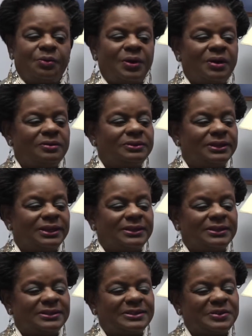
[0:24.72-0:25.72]

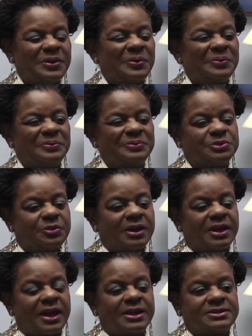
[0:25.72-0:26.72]
Well,
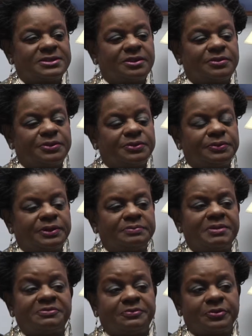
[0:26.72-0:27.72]
Trey, I can tell you
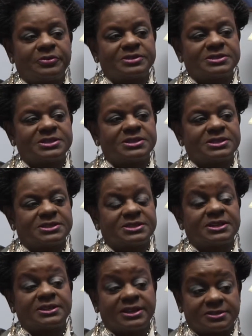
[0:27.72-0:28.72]
that my focus in the
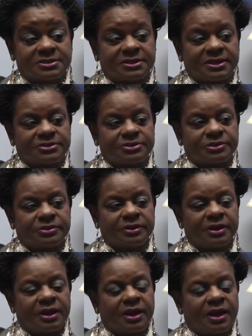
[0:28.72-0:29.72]
state legislature,
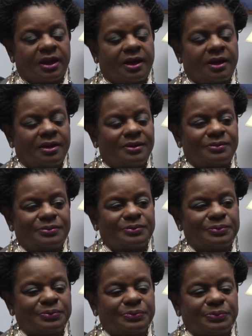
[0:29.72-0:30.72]

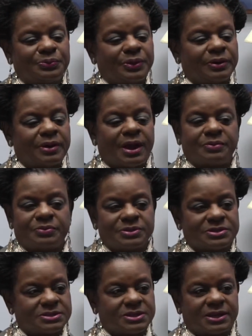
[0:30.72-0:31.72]
where I
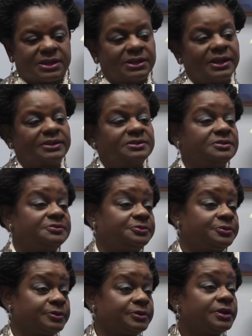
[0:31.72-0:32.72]
was elected
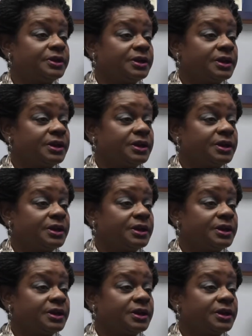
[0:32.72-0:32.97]
for